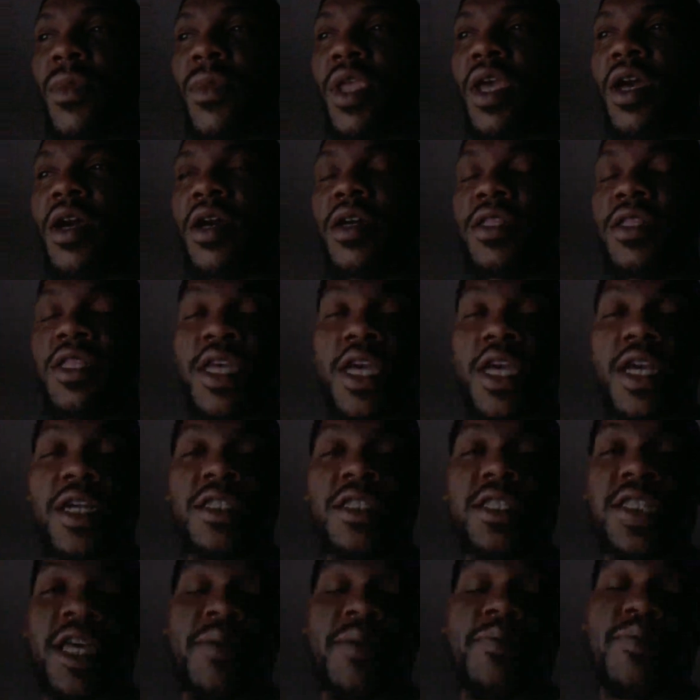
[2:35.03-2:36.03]

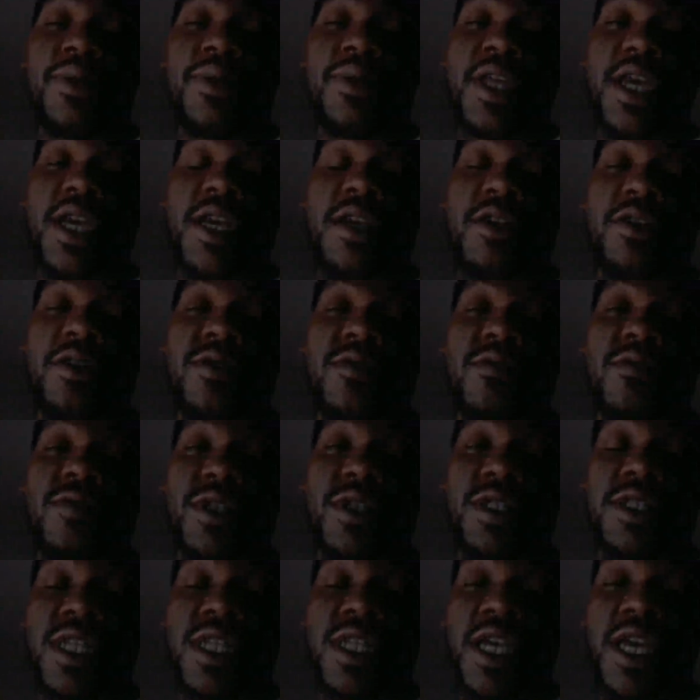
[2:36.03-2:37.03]
That could have
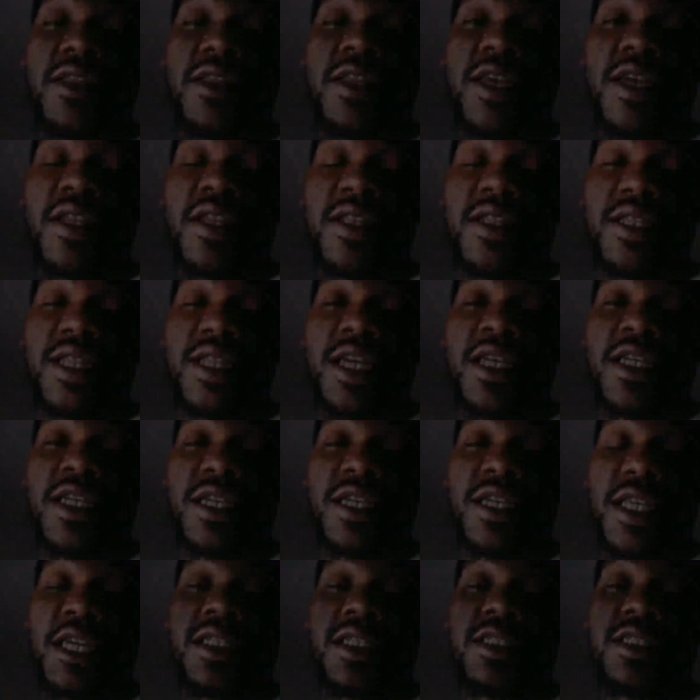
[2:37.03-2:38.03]
went down.
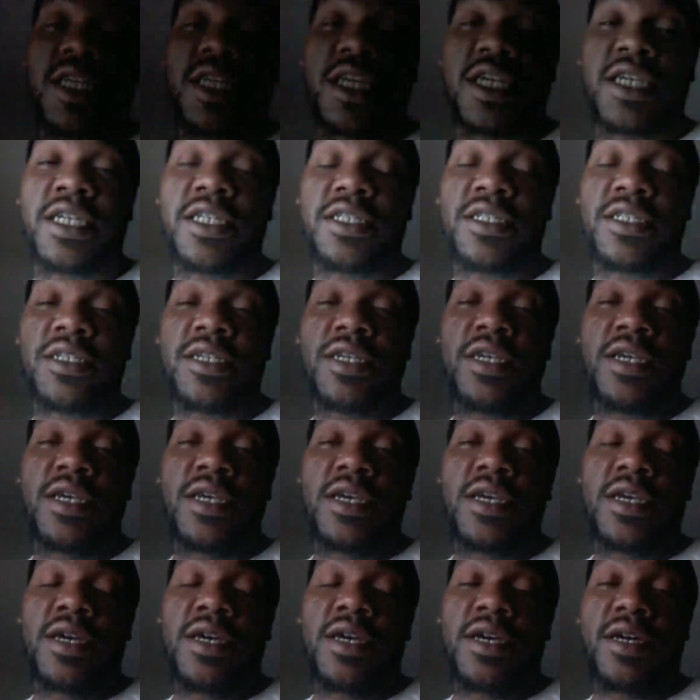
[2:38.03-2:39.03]
That second
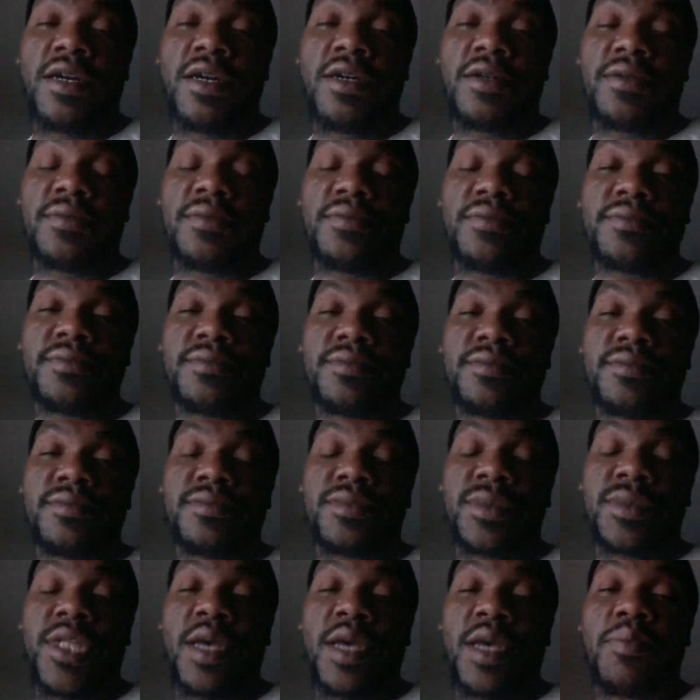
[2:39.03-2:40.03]

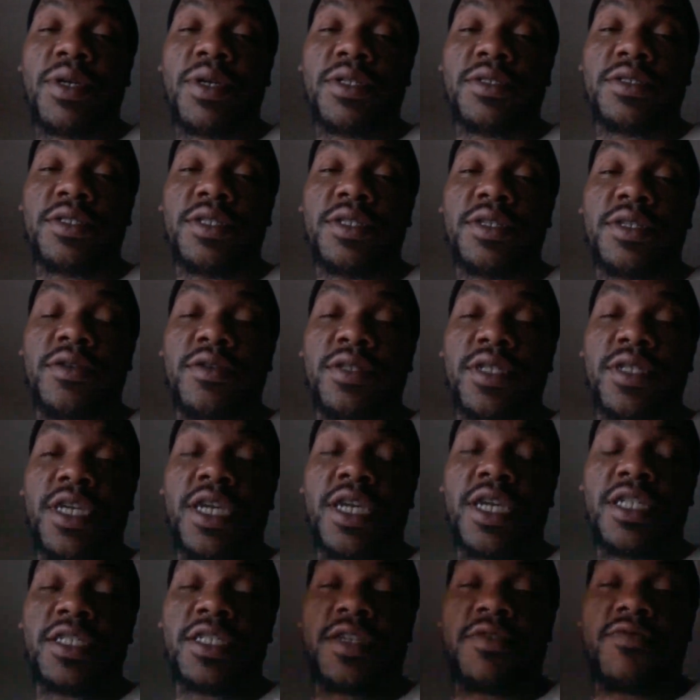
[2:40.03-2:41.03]
that penalty on
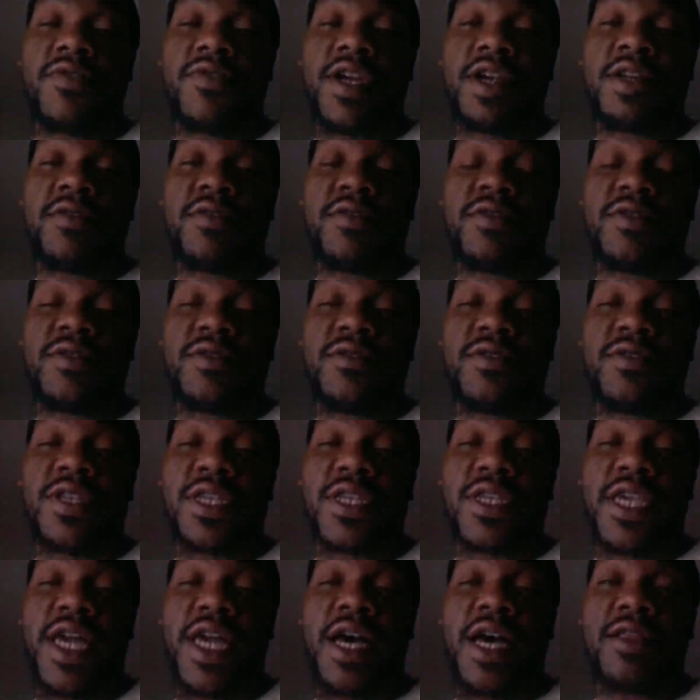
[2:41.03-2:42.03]
KJ Wright
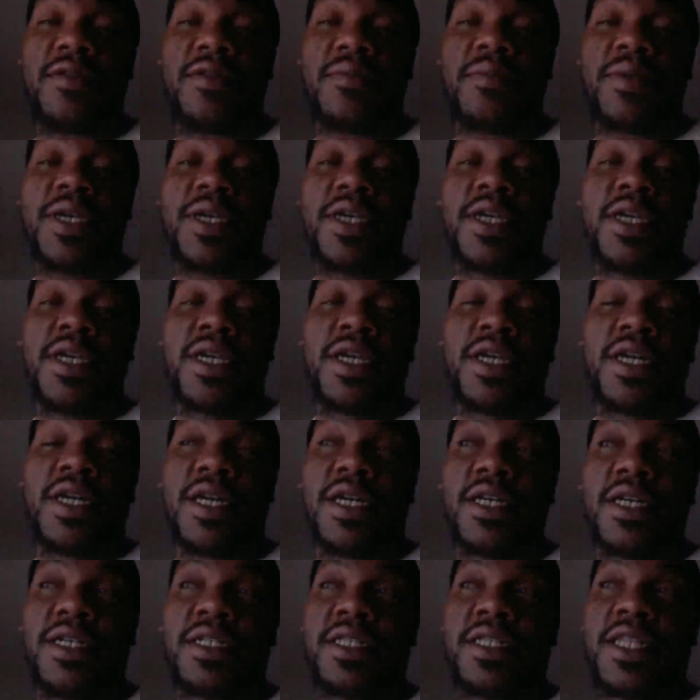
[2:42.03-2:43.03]
on Gallup,
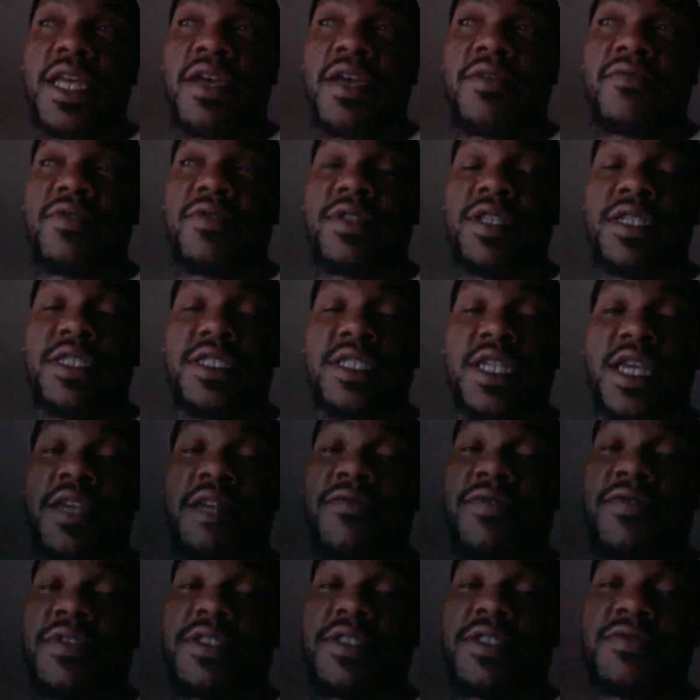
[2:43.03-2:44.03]
that really
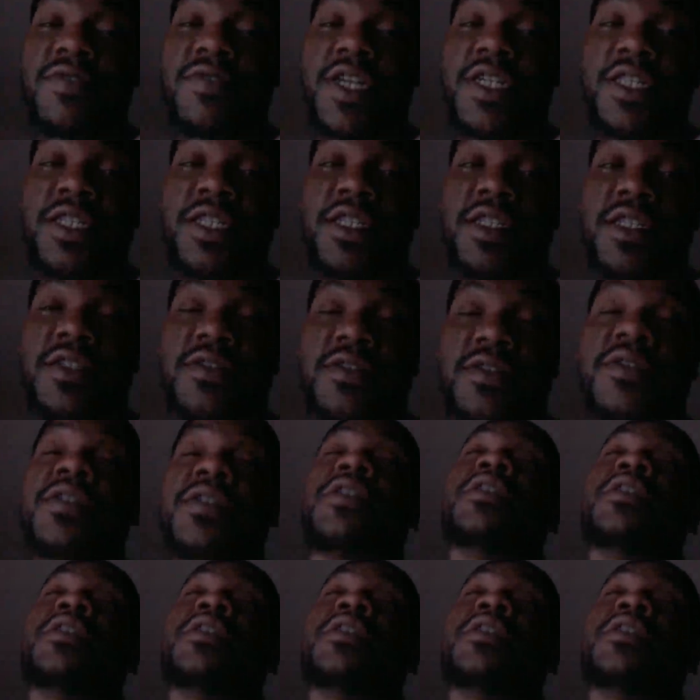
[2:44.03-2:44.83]
saved us right there.